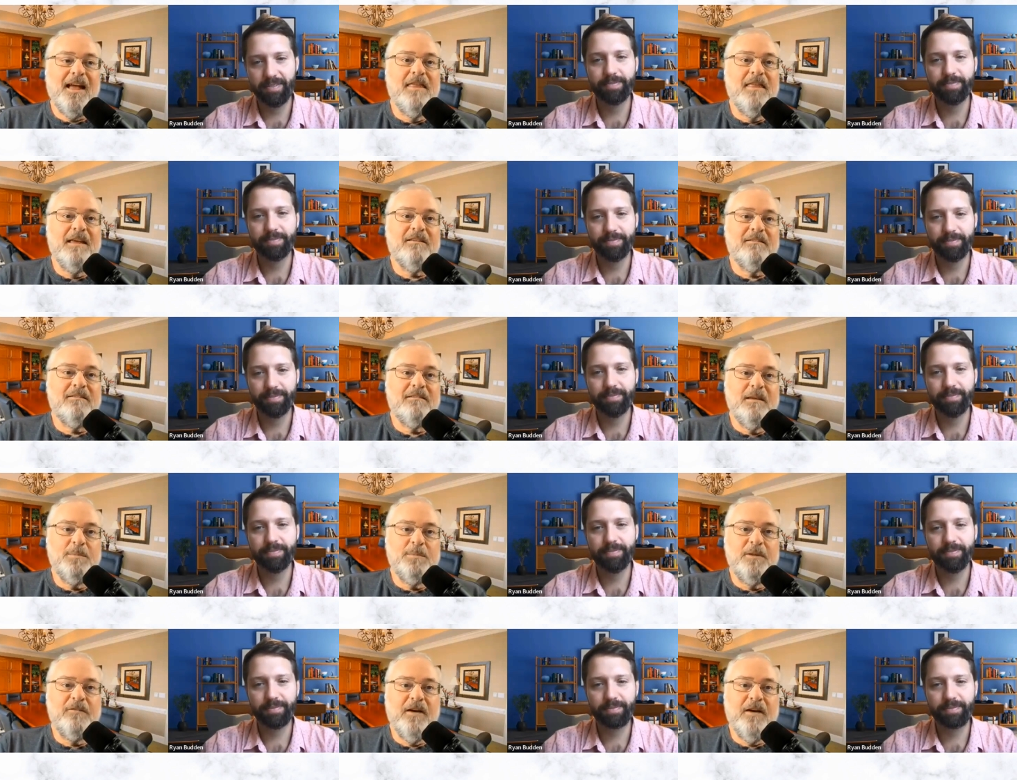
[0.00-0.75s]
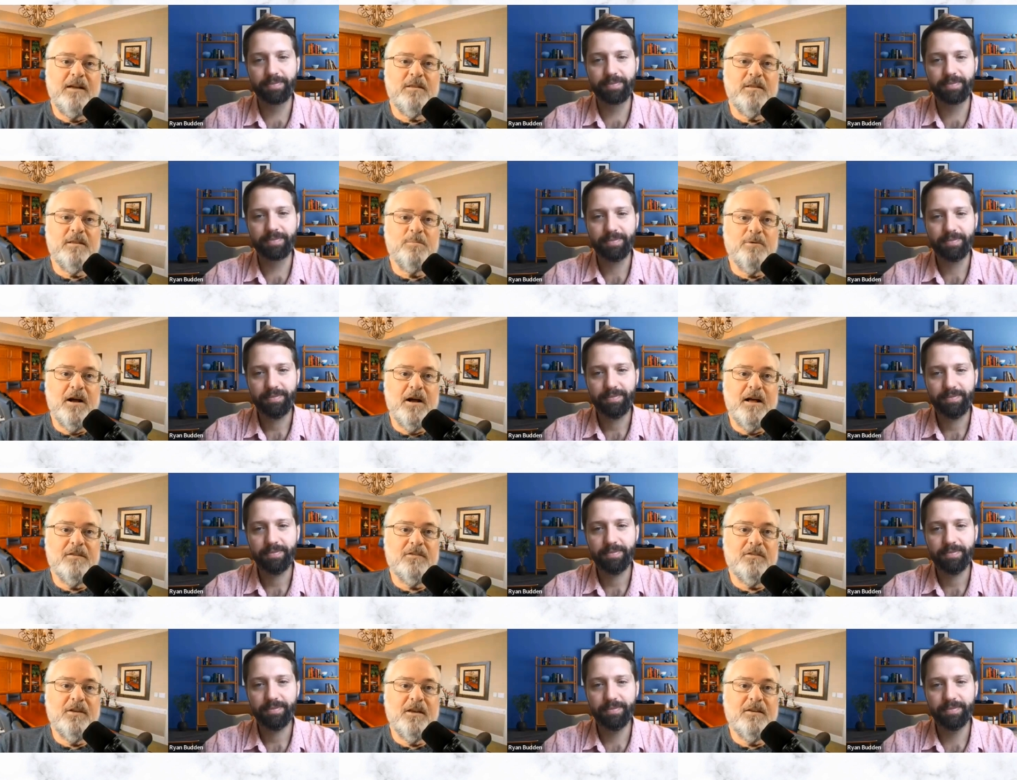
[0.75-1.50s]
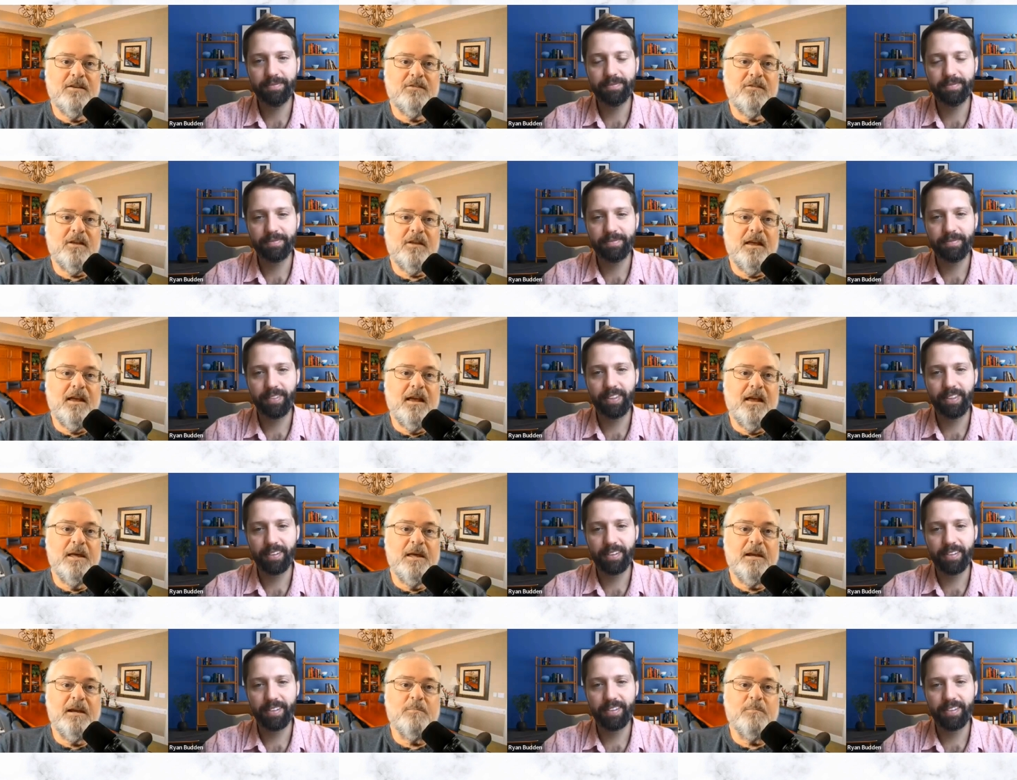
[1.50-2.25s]
Speaker 1: They simplified the process.
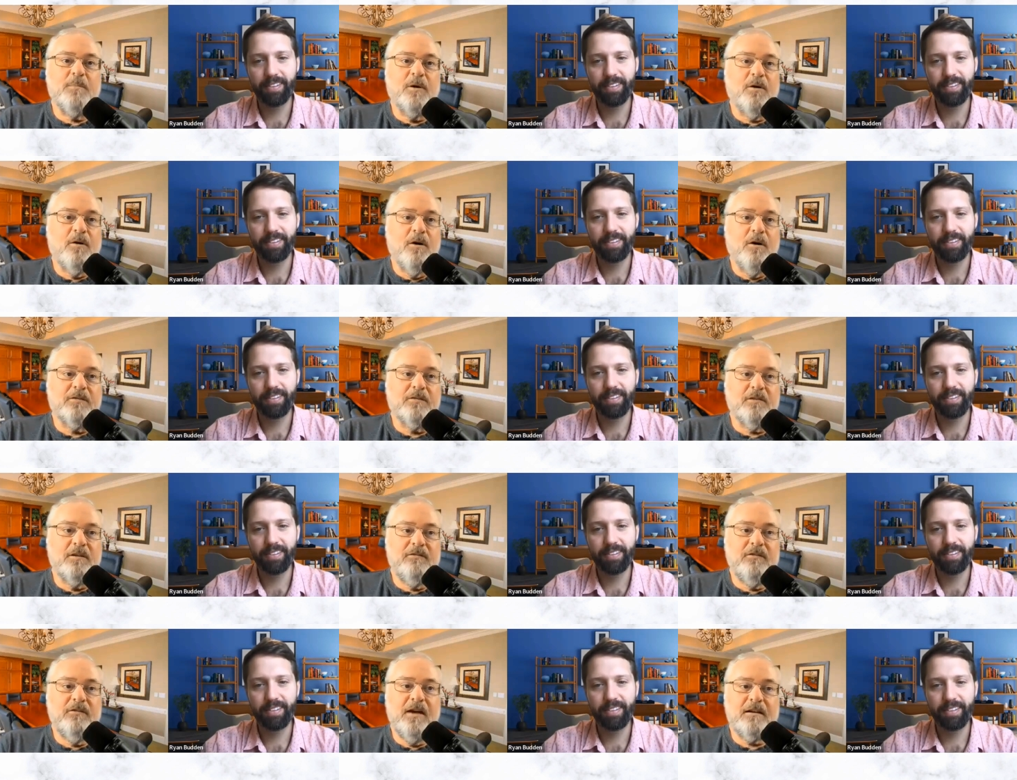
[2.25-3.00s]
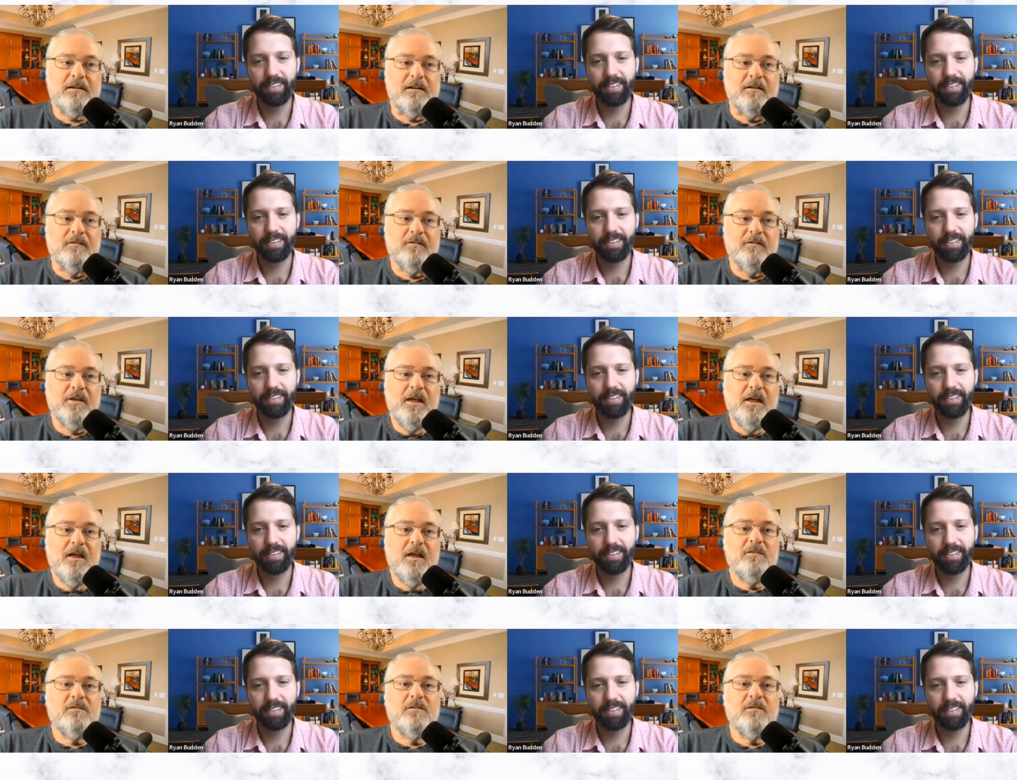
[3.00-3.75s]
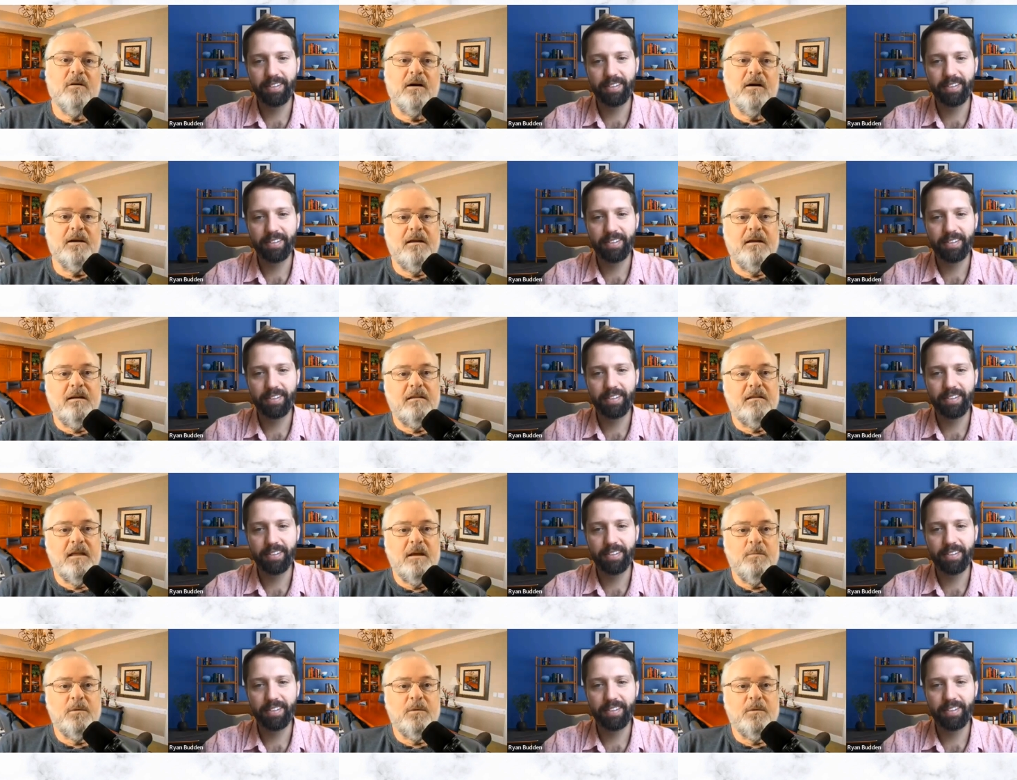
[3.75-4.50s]
They made it more cost effective. So
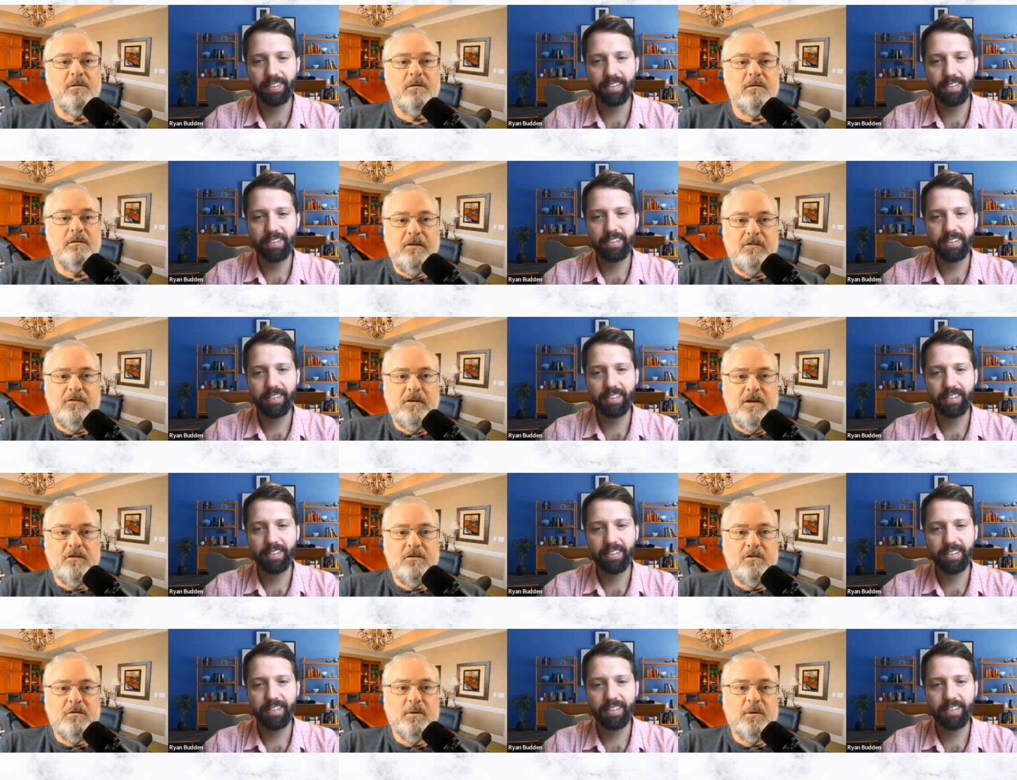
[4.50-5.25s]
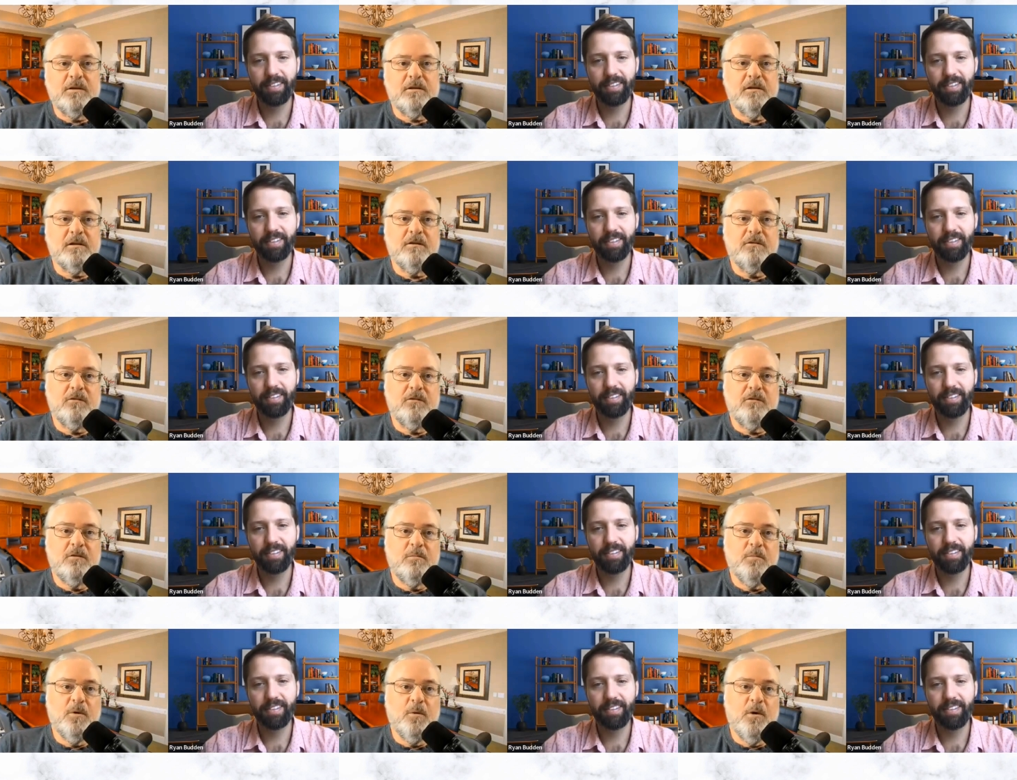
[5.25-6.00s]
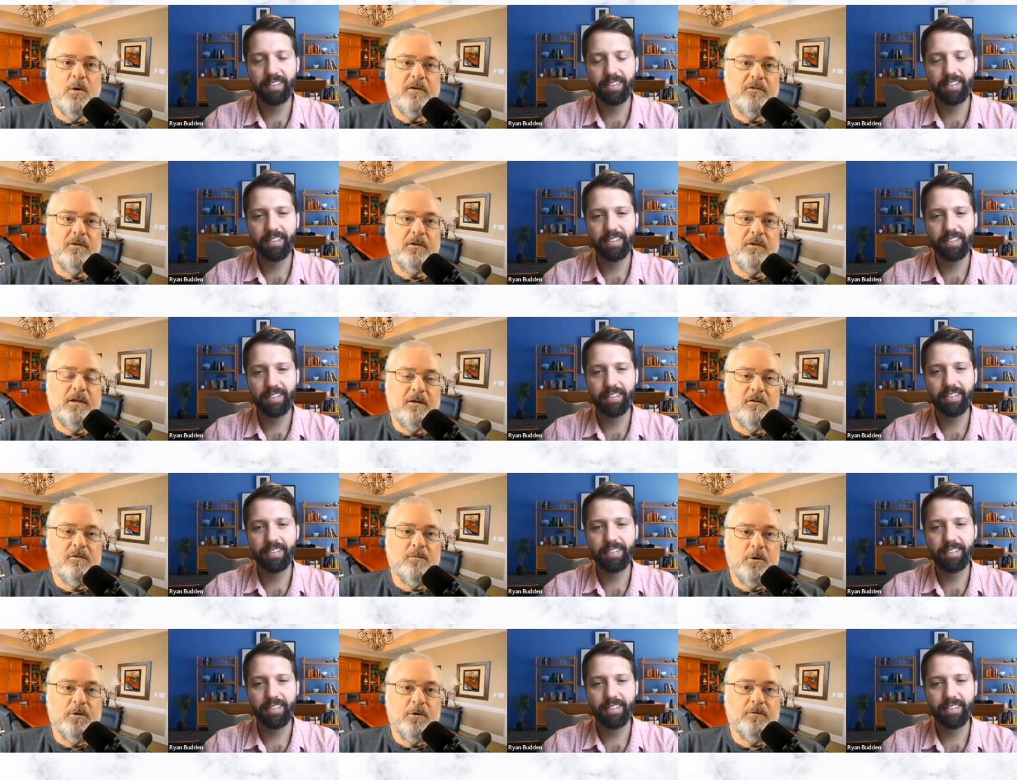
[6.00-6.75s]
again, they were listening to what the consumer wants and
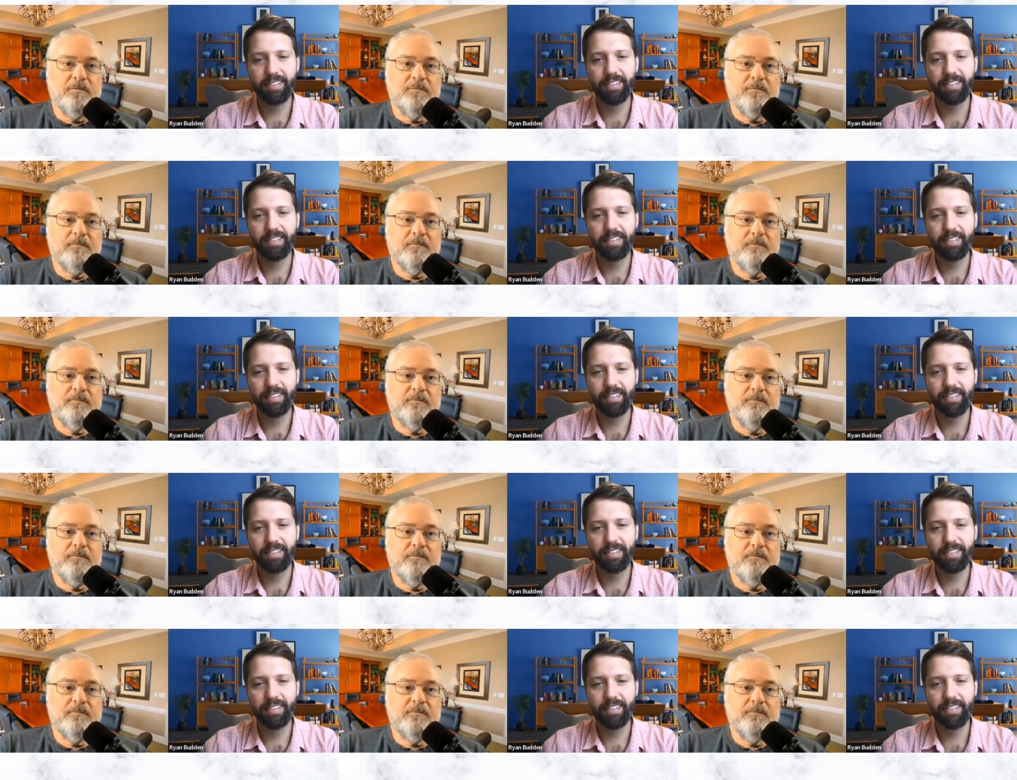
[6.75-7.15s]
needs were.